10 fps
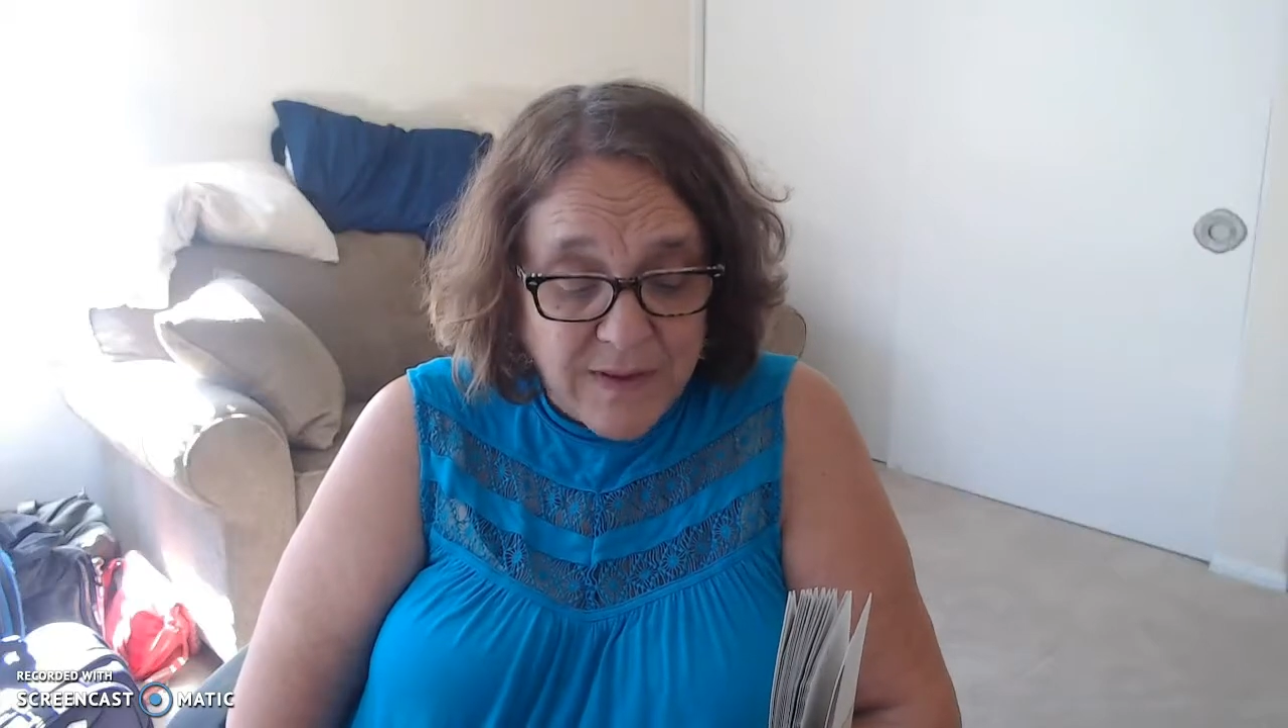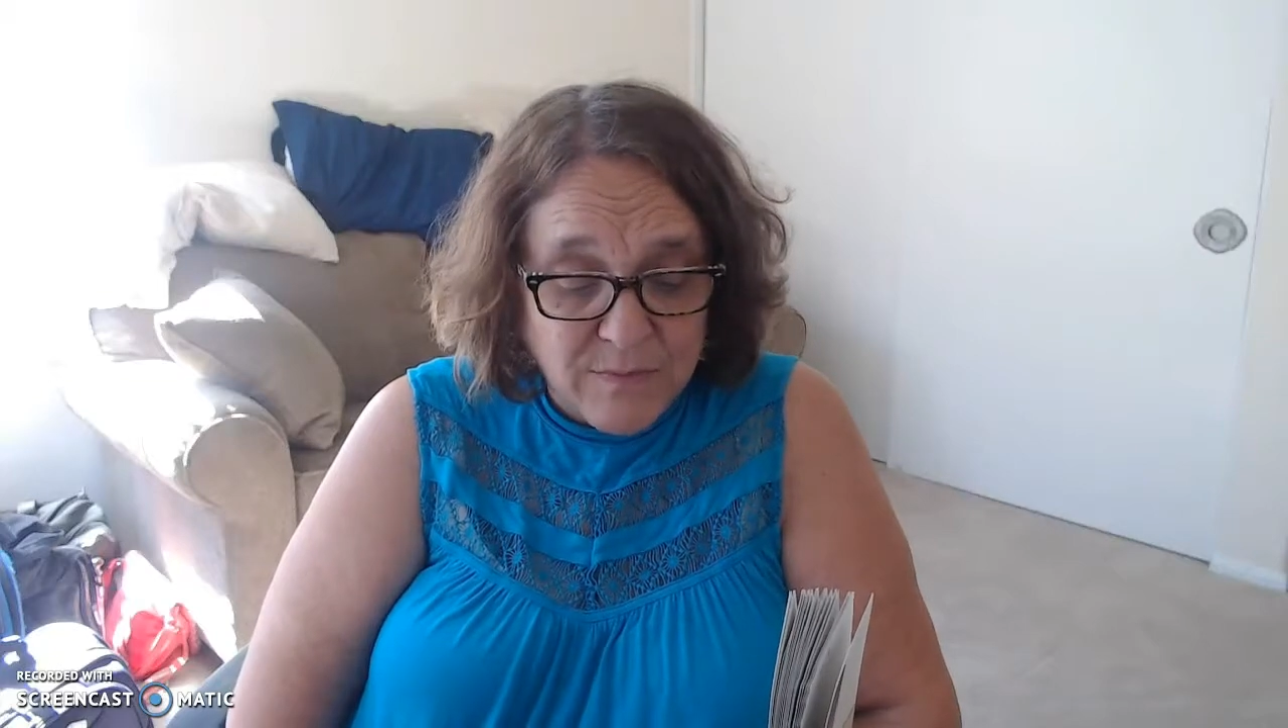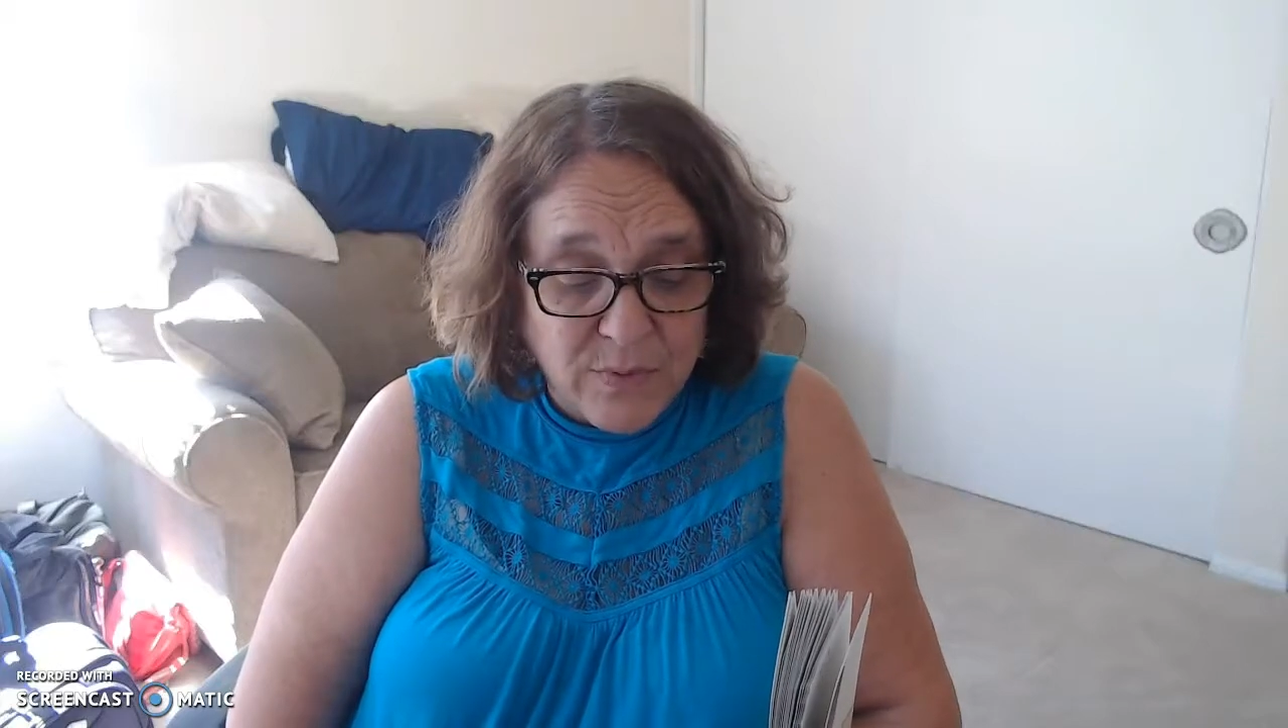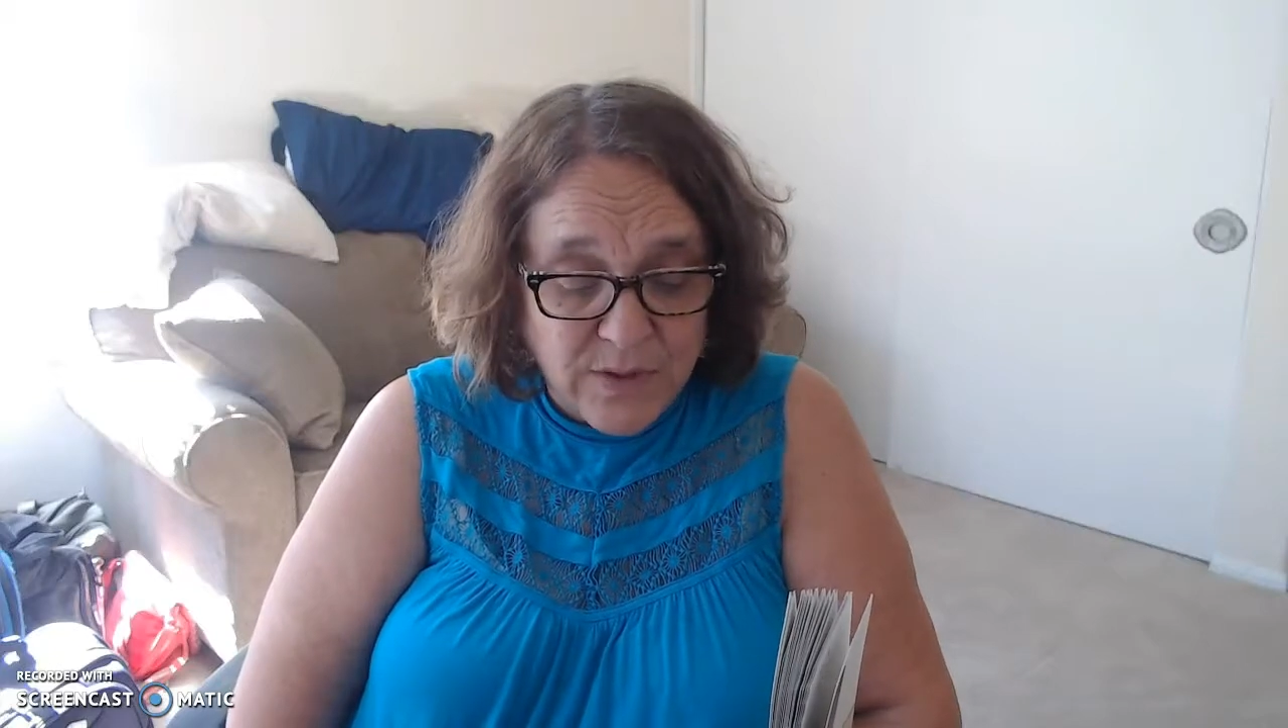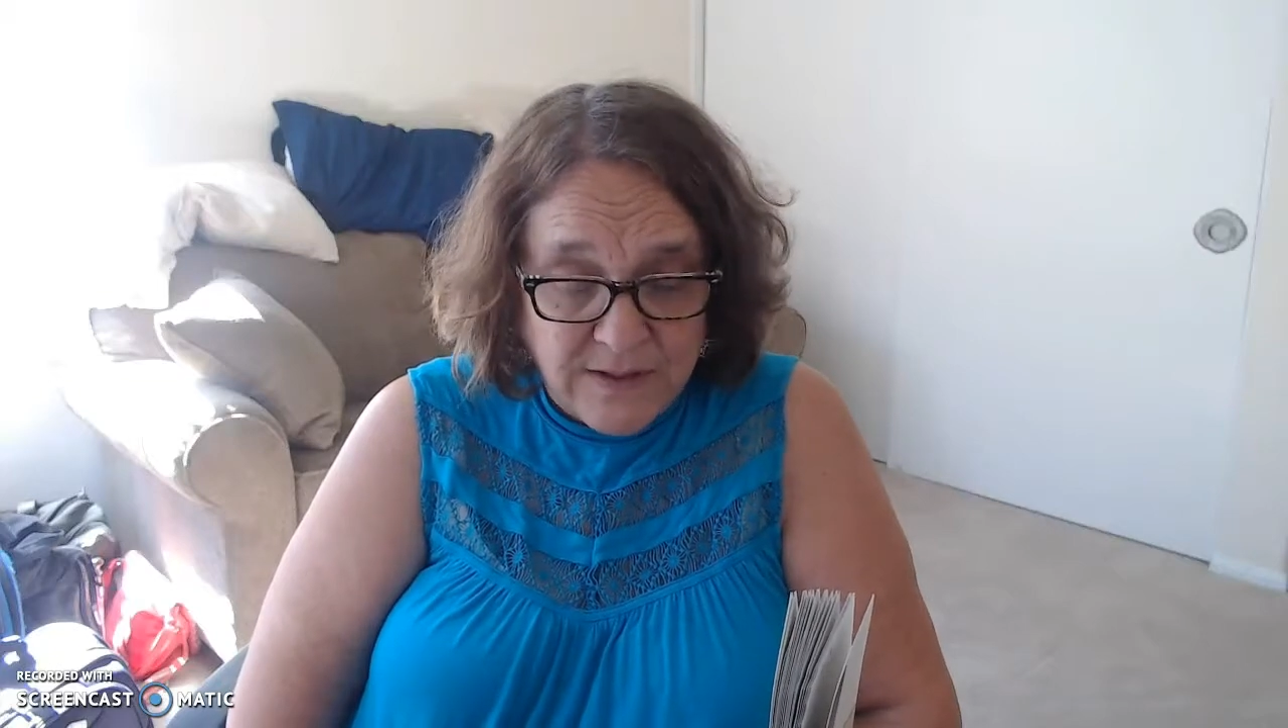
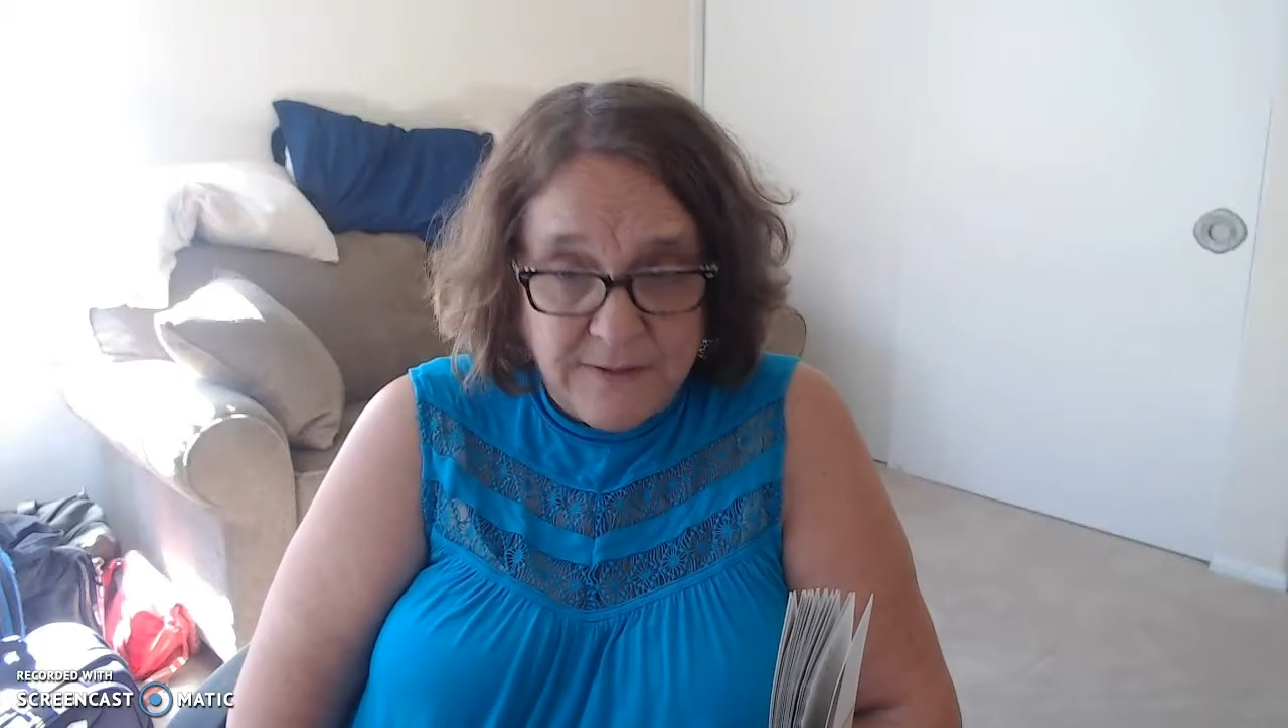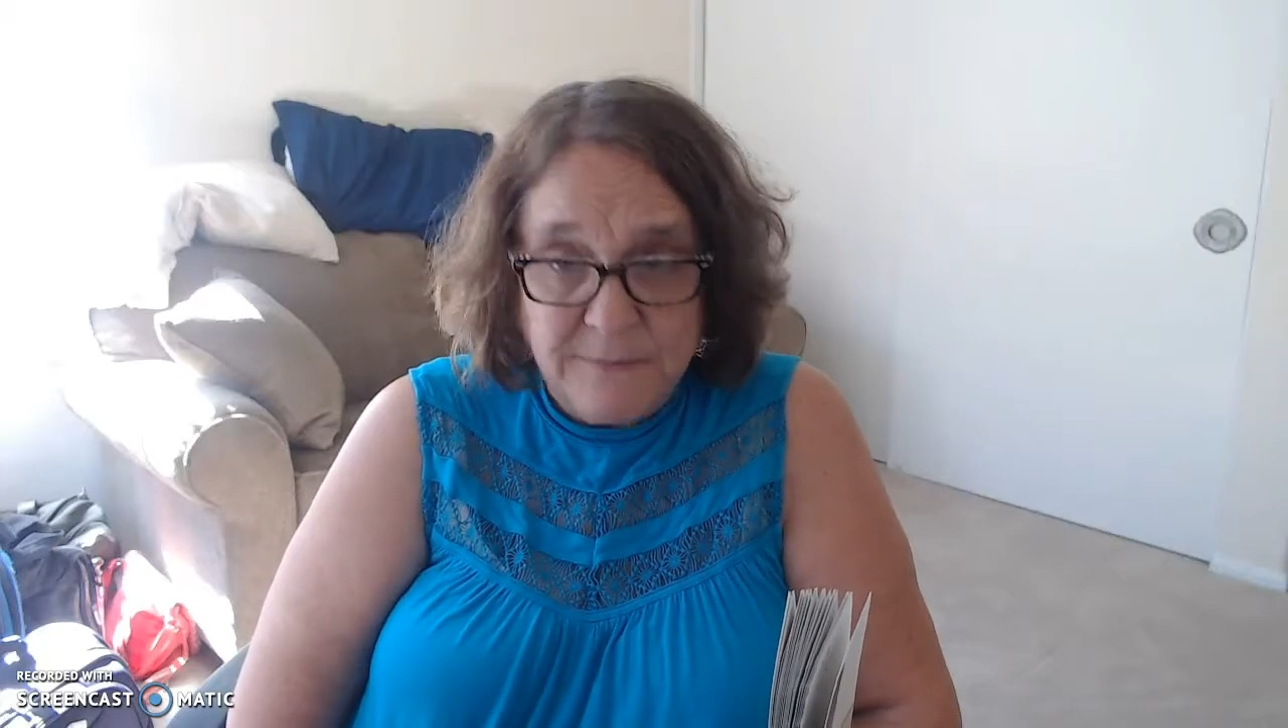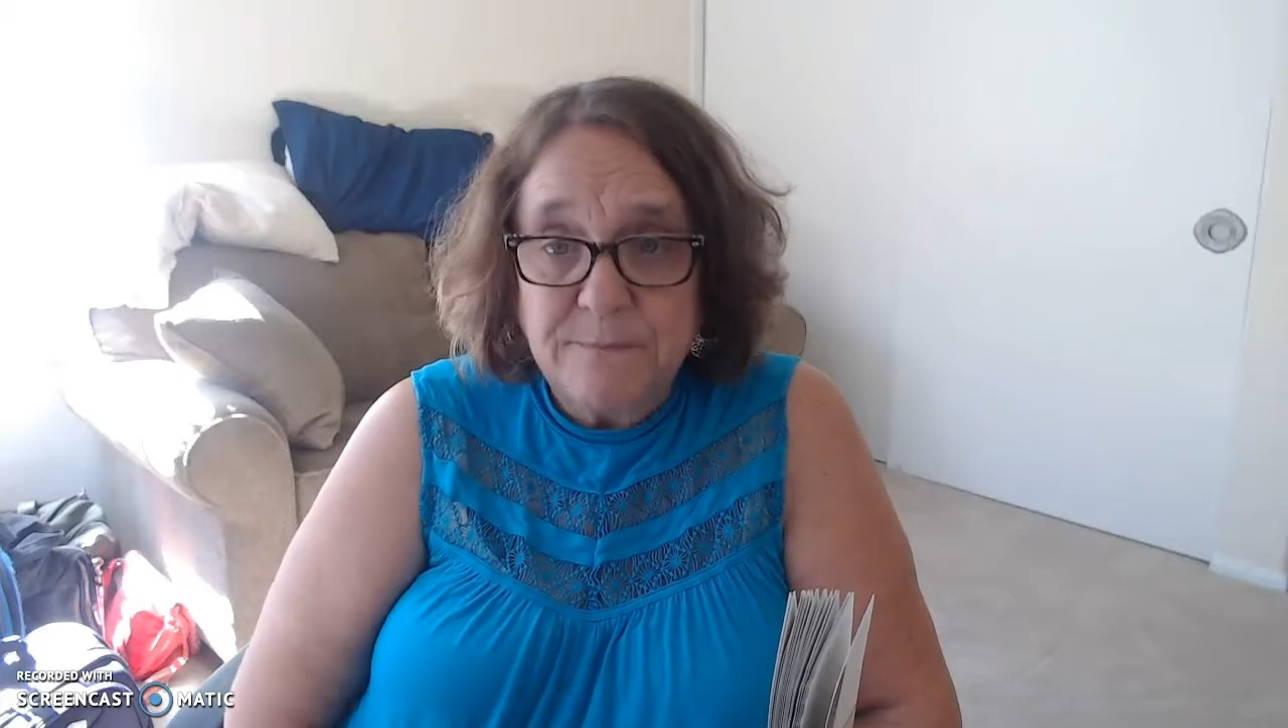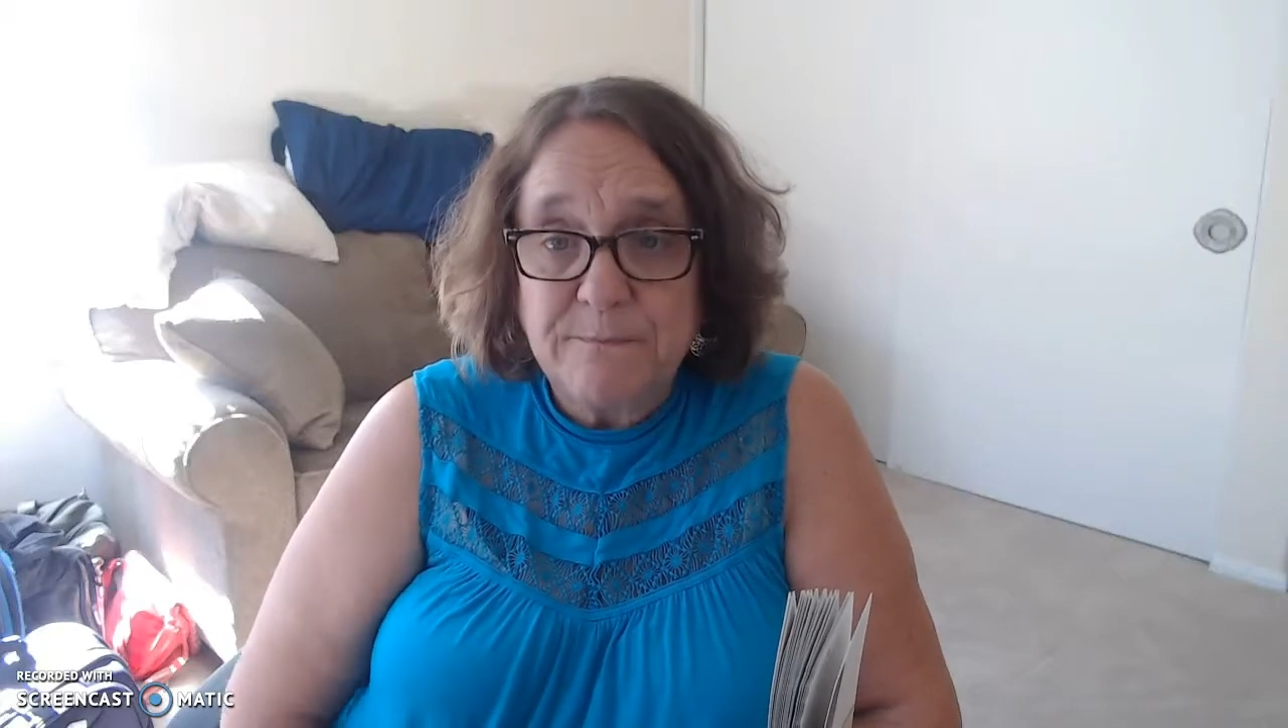Pembroke.